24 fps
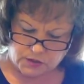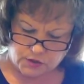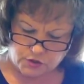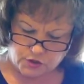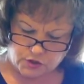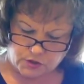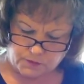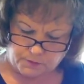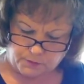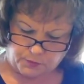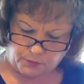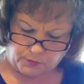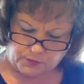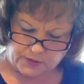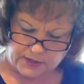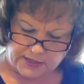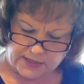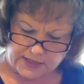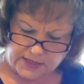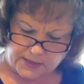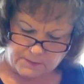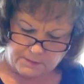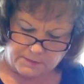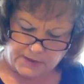to
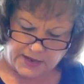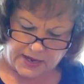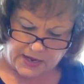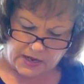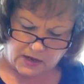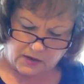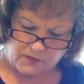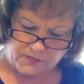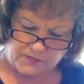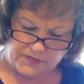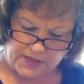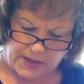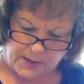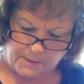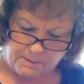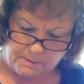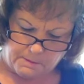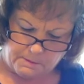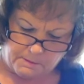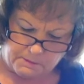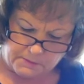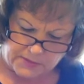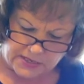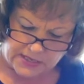bring about that
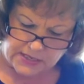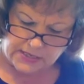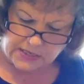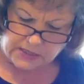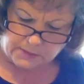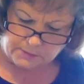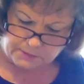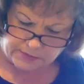many